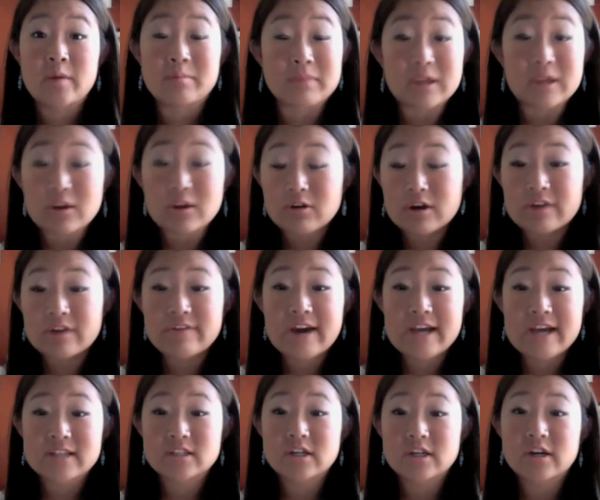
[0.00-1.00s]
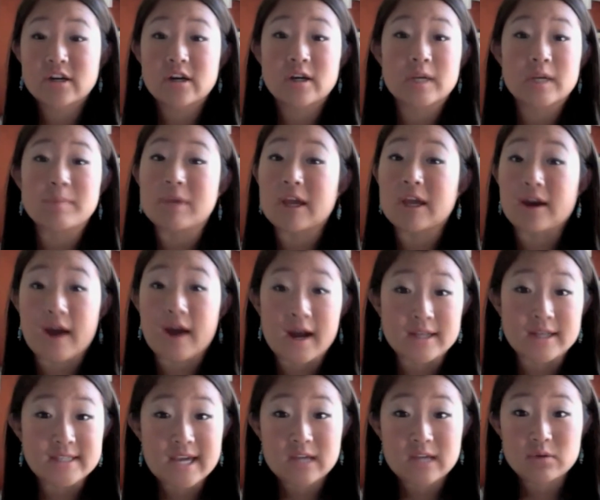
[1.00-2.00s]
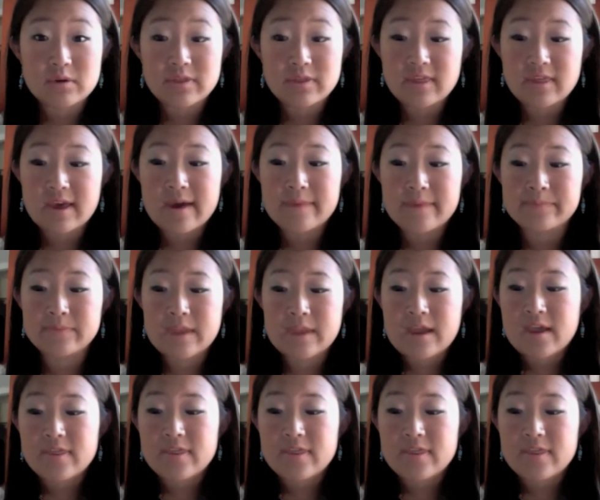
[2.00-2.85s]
meet your advisor, be in contact with them.